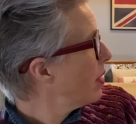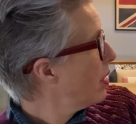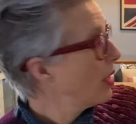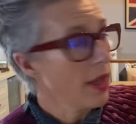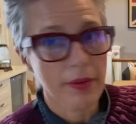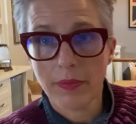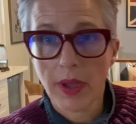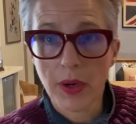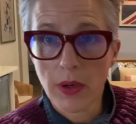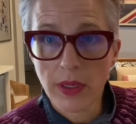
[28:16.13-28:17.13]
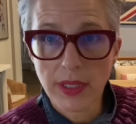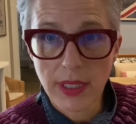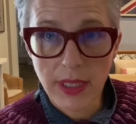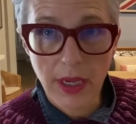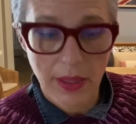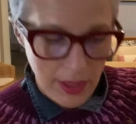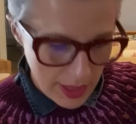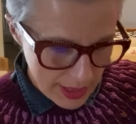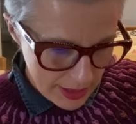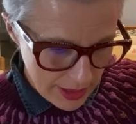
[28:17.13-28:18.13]
Yeah, I don't know what else to say. I think
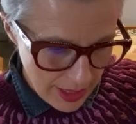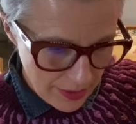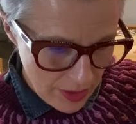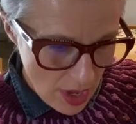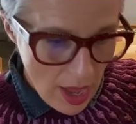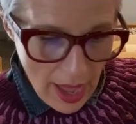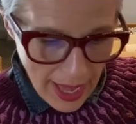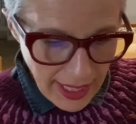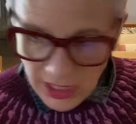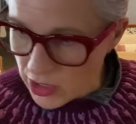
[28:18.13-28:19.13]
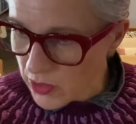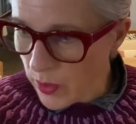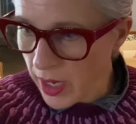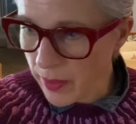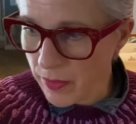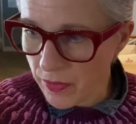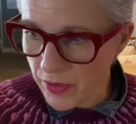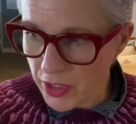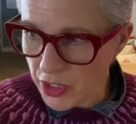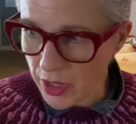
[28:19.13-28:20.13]
that's it. I guess just while I'm
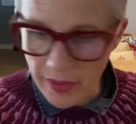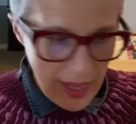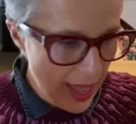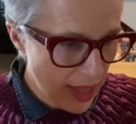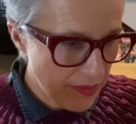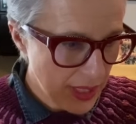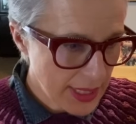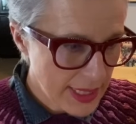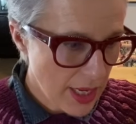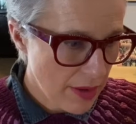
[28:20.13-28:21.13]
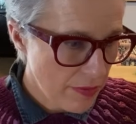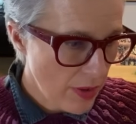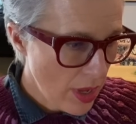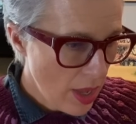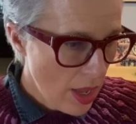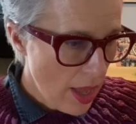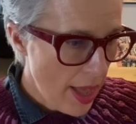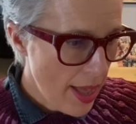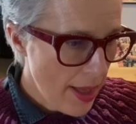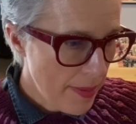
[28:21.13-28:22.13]
finishing on the Advent stuff,
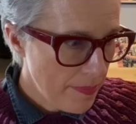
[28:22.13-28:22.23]
I